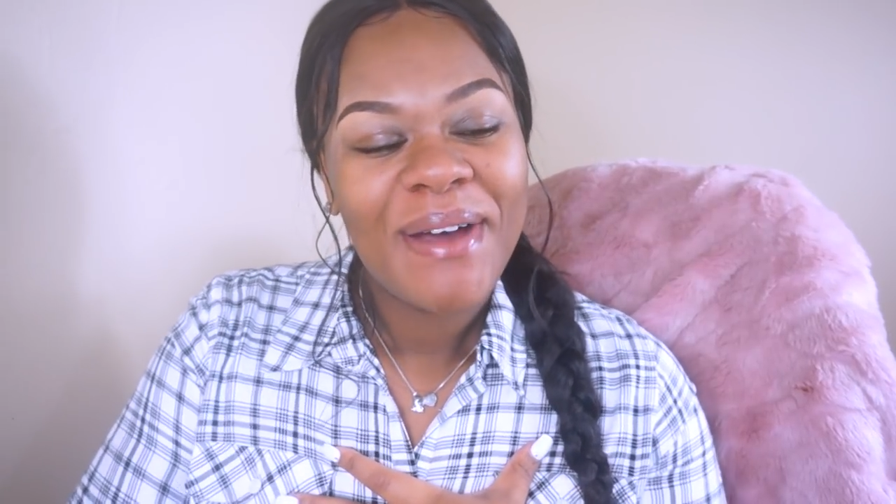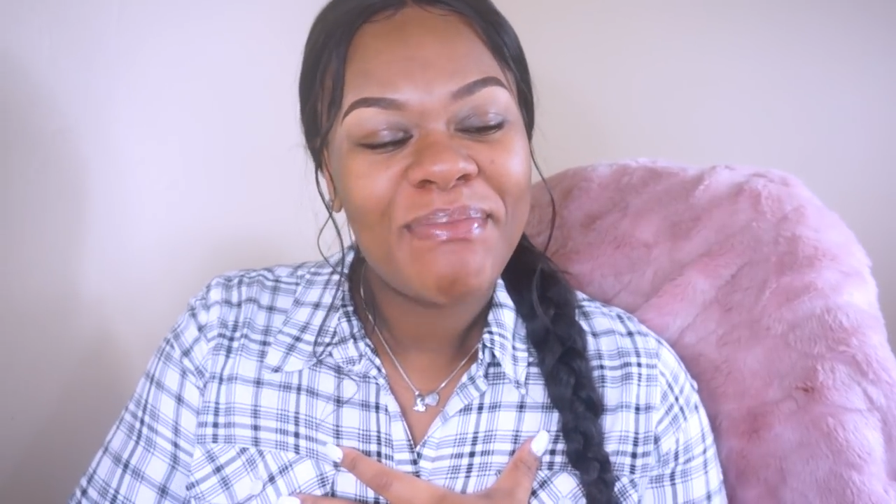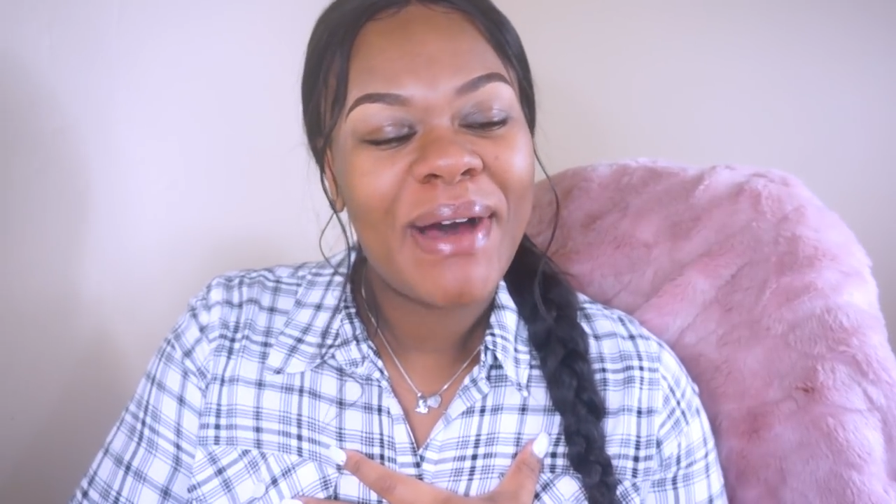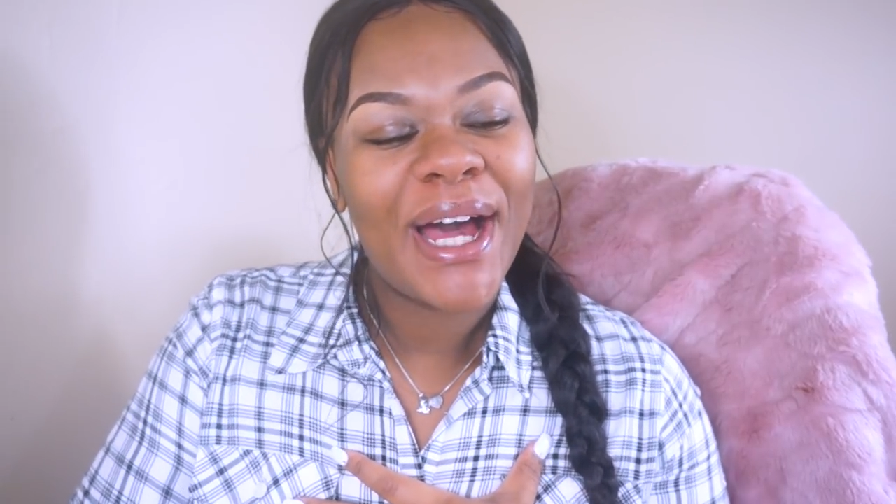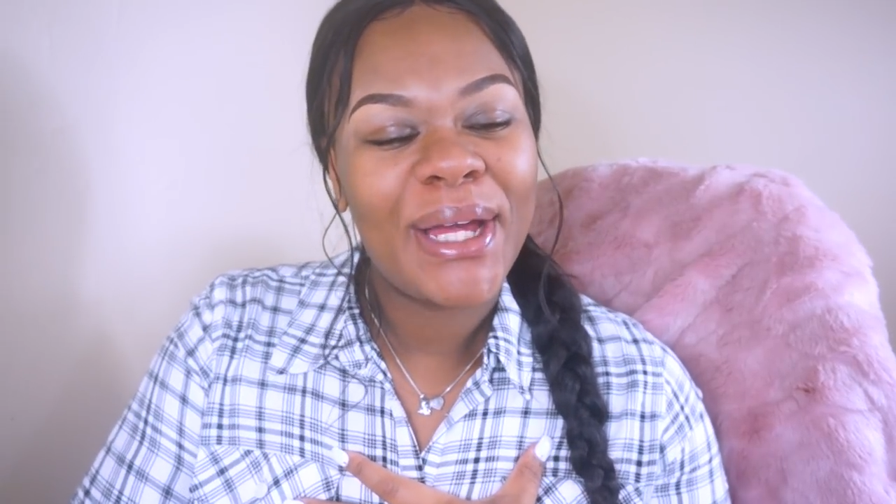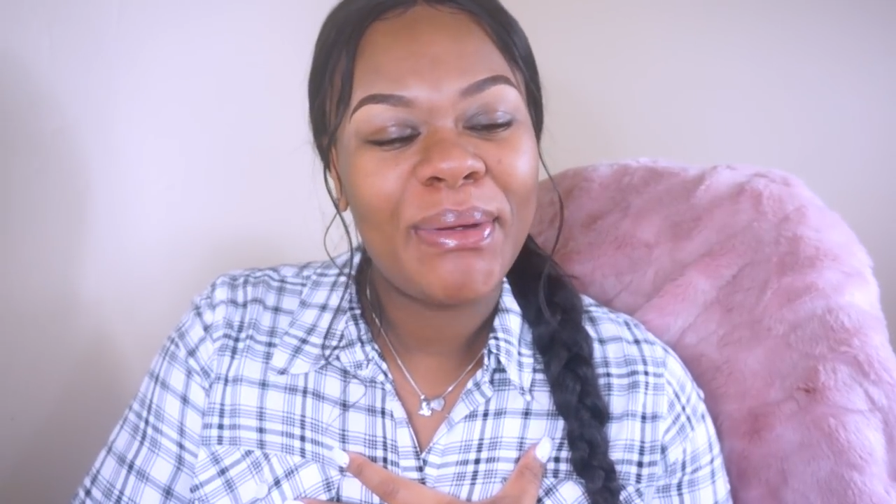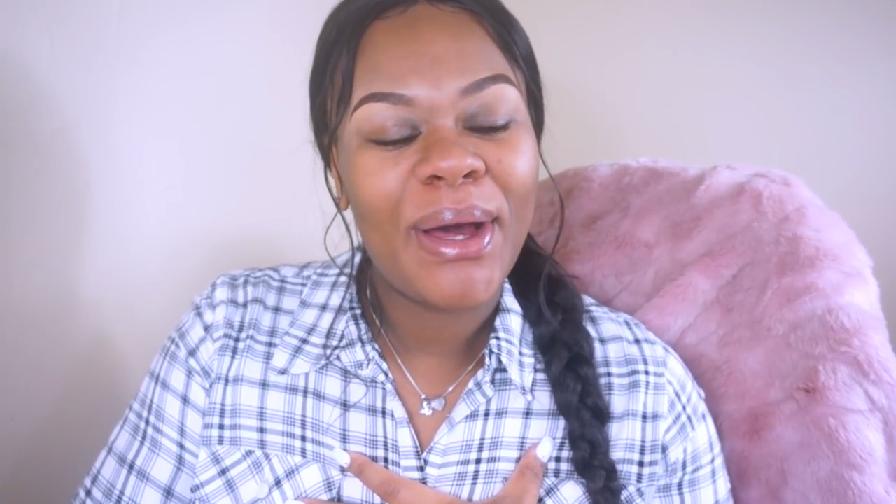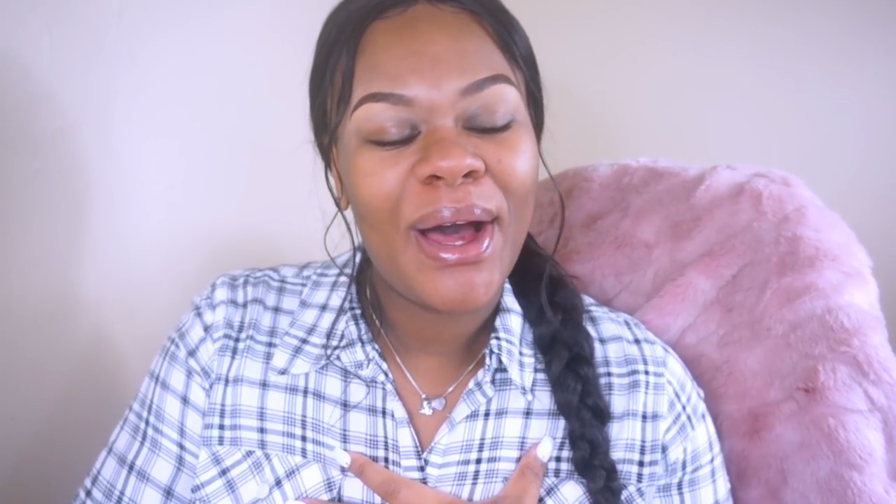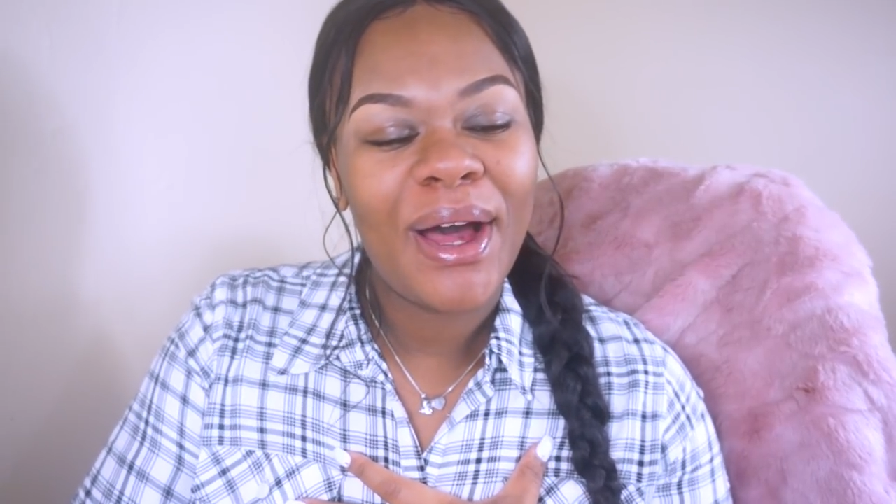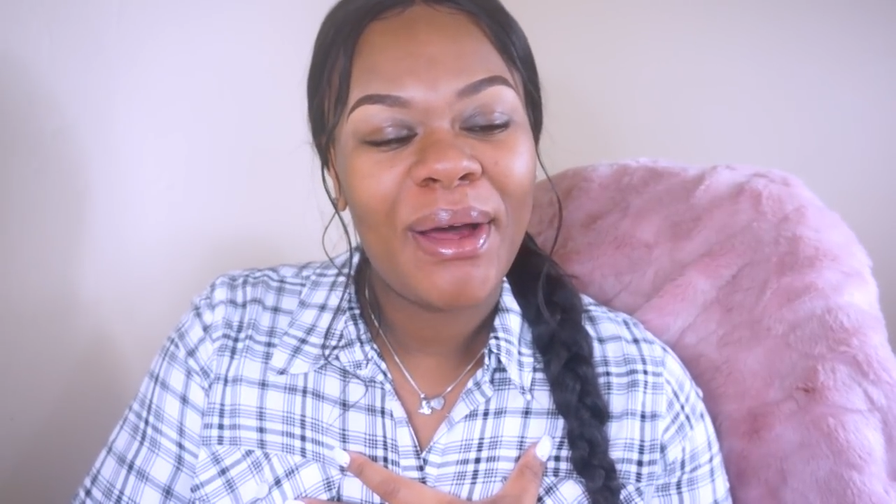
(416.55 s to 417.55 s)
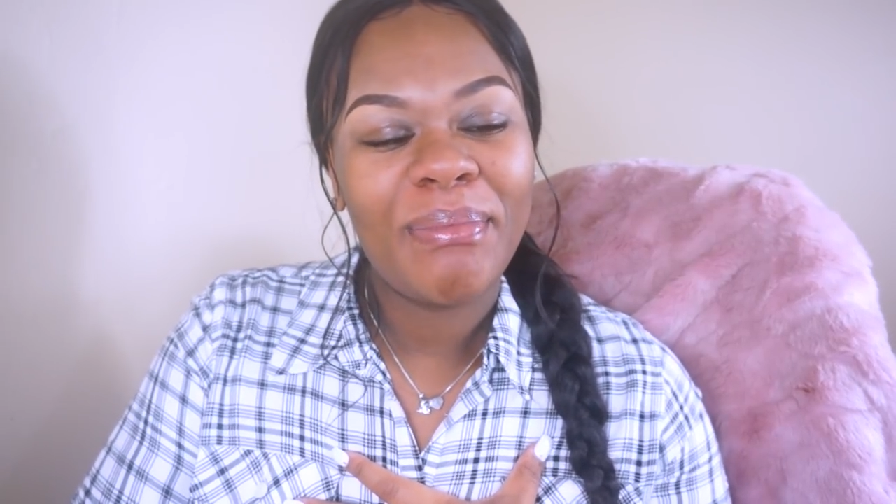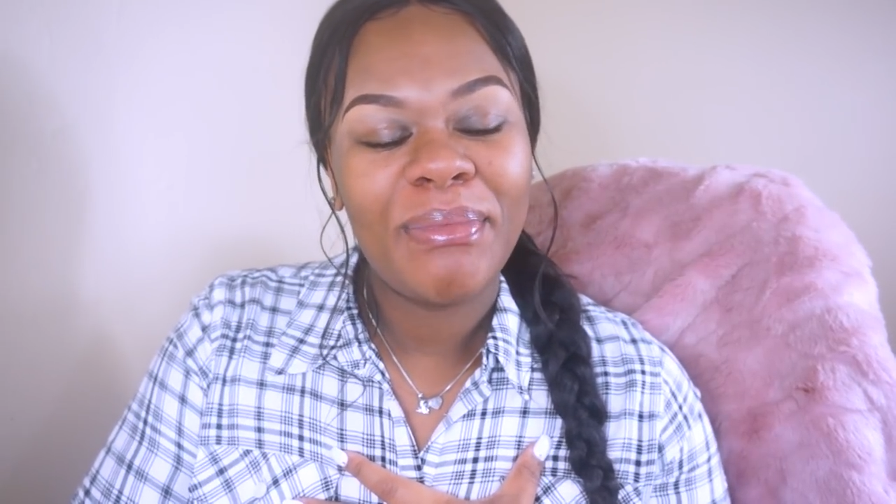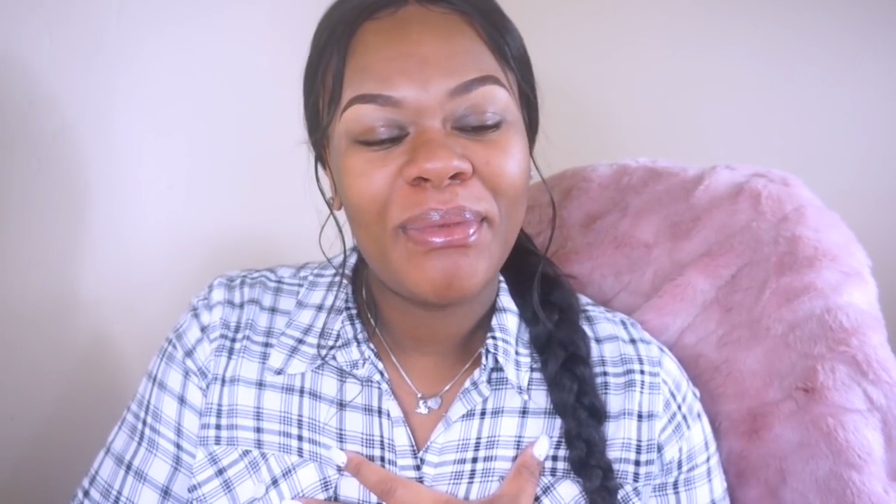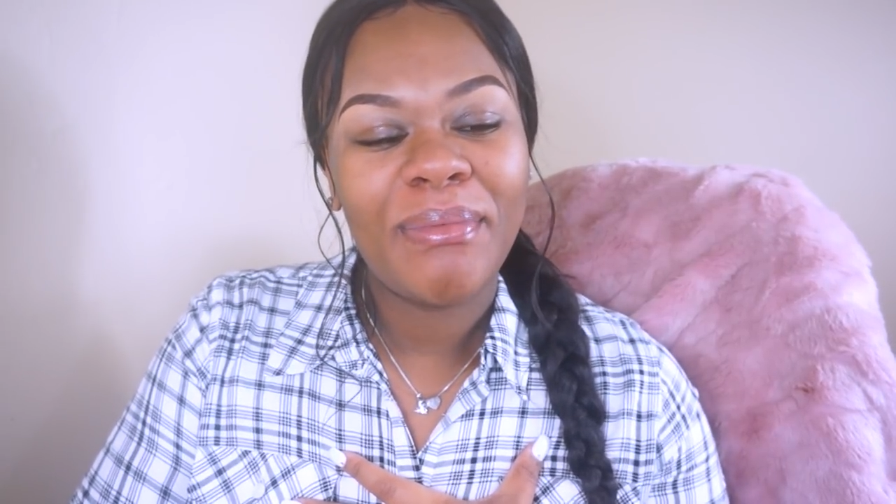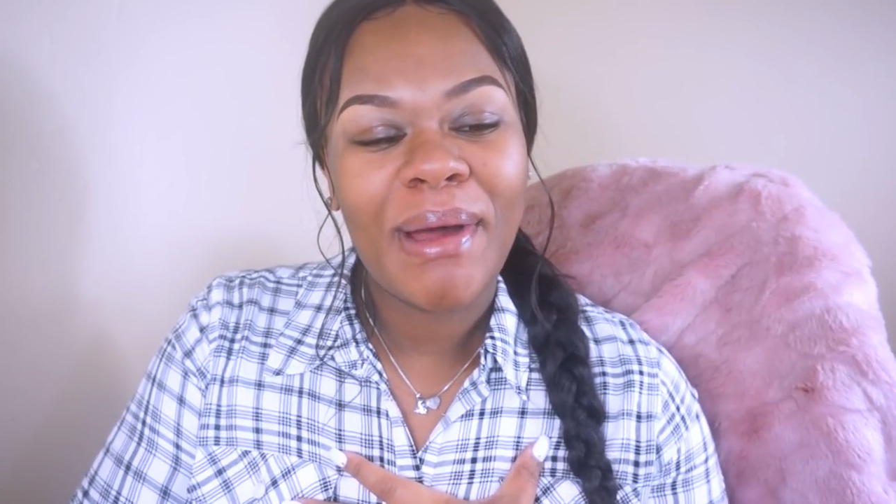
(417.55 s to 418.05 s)
My,
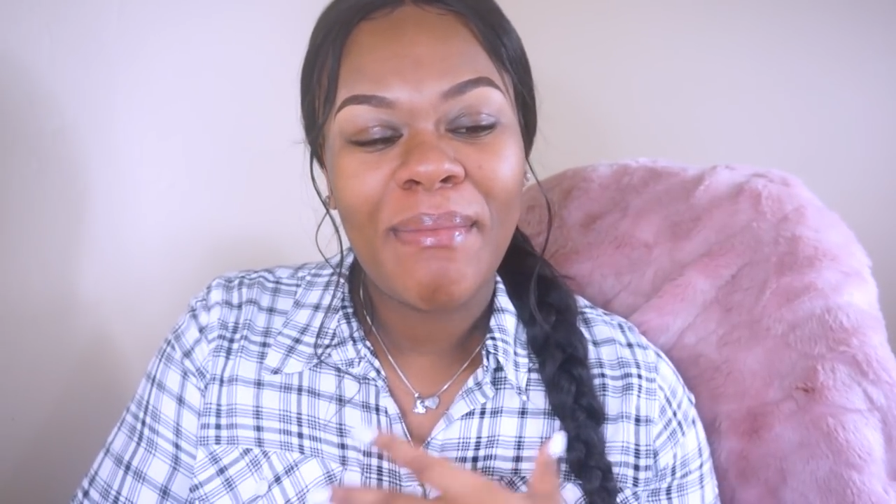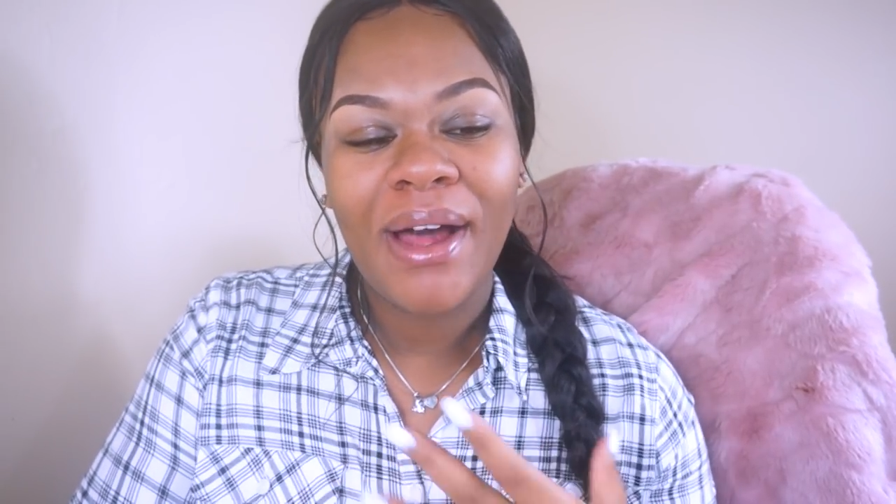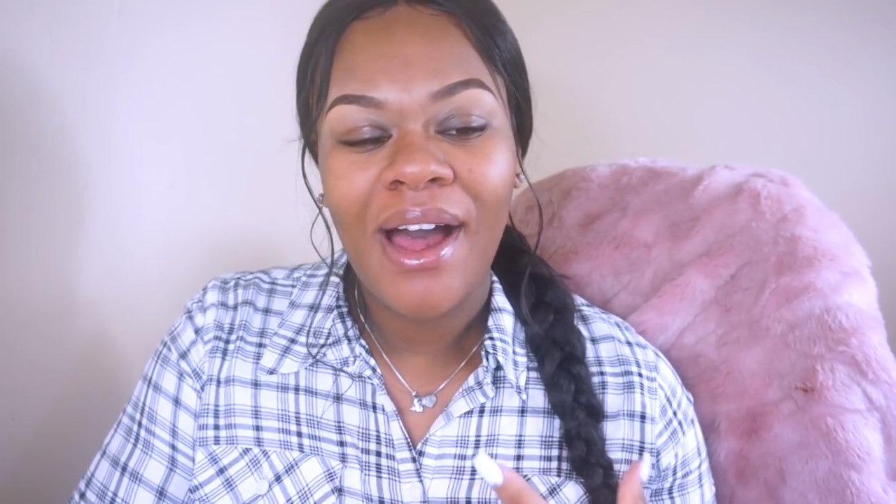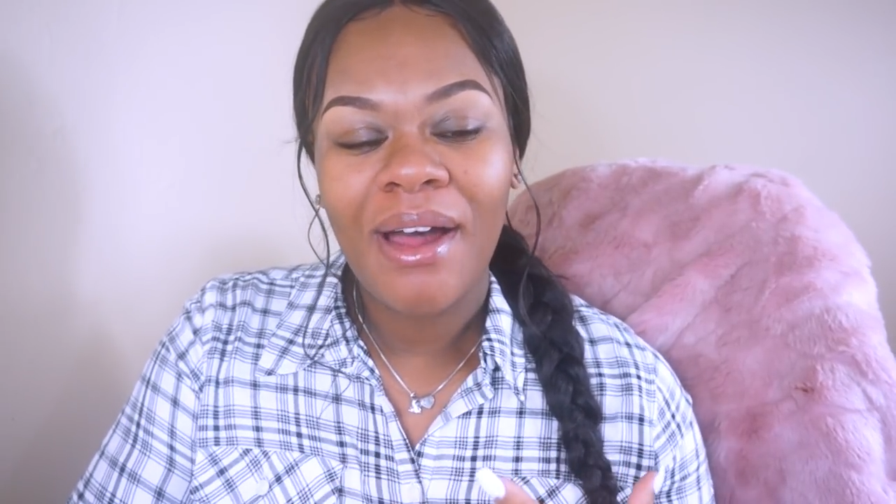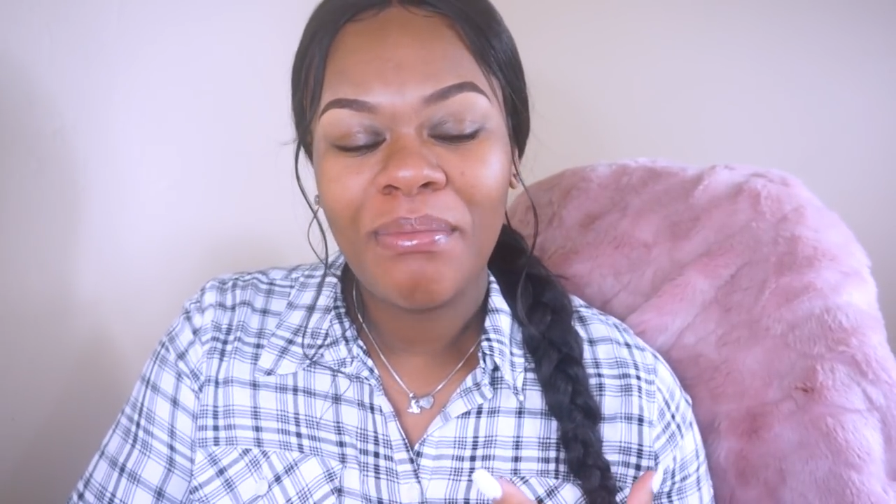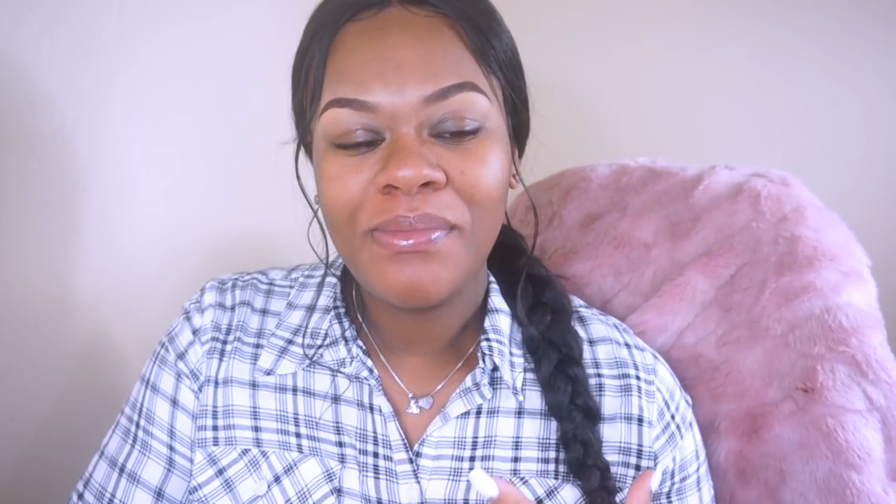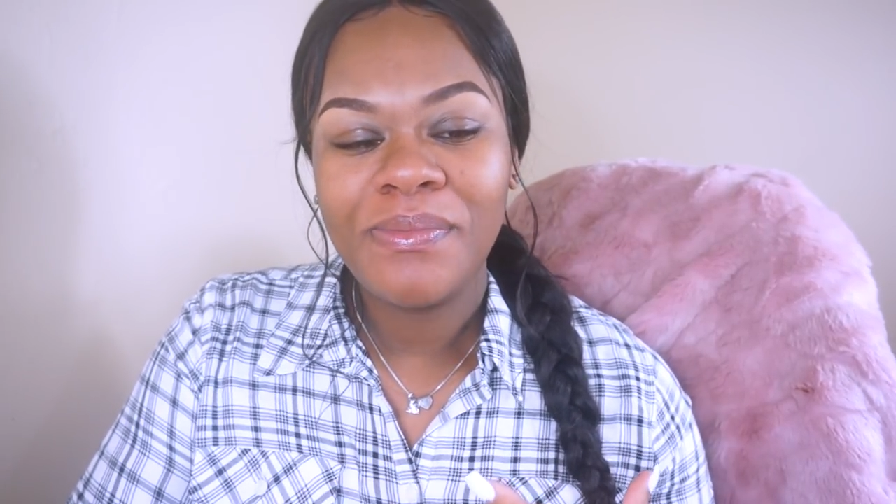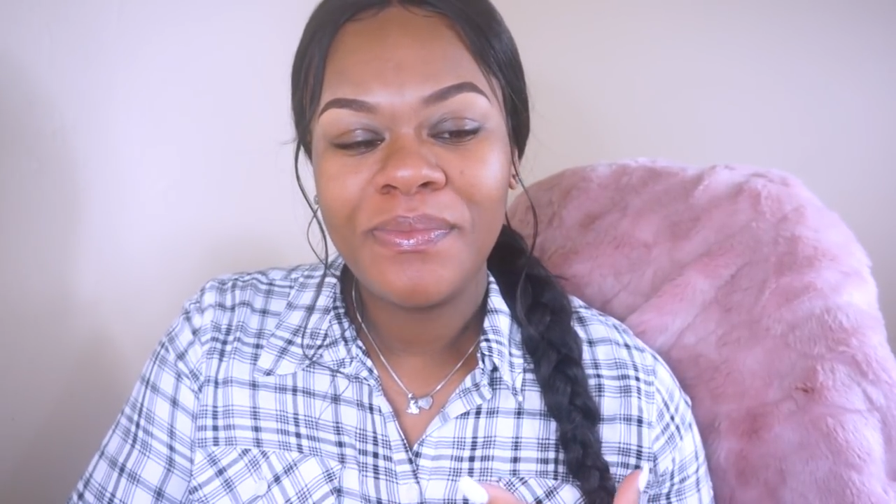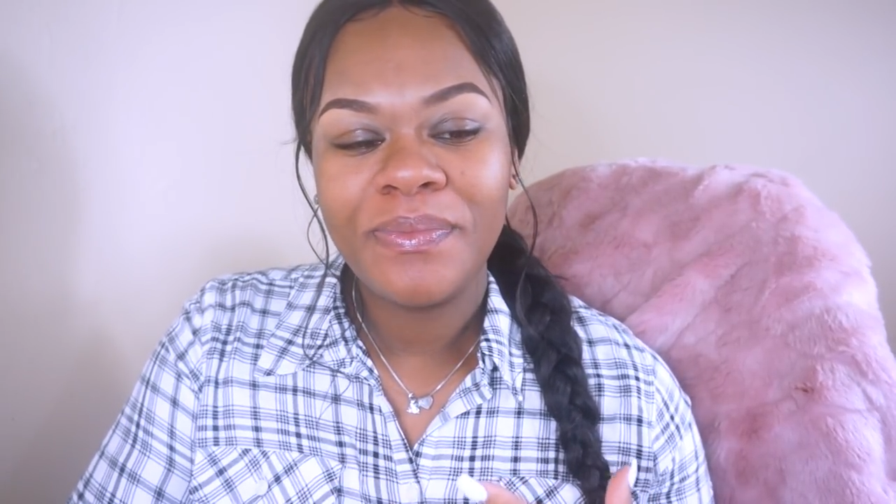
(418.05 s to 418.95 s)
um, my mom